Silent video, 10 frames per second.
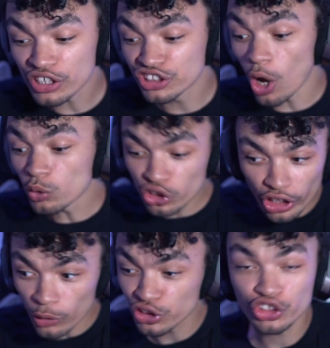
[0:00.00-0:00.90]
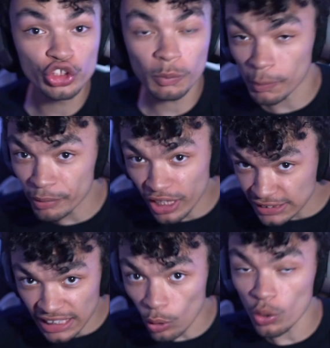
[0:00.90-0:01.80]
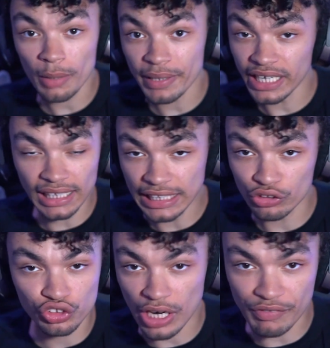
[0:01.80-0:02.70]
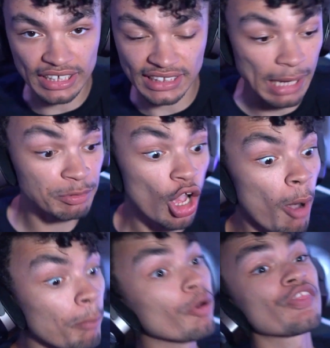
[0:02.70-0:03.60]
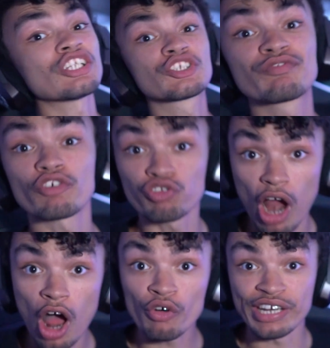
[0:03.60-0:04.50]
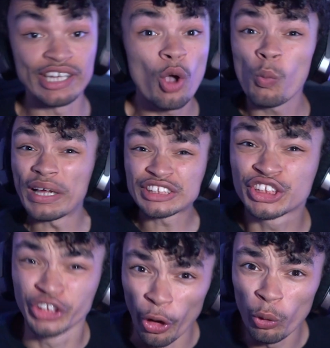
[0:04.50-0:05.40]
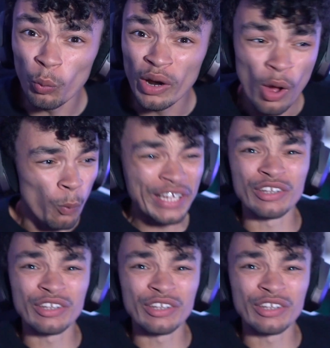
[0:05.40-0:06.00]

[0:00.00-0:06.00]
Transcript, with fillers: is no Toyota Supra because they don't want to be in illegal straight racing games, but there's Ferrari, which do with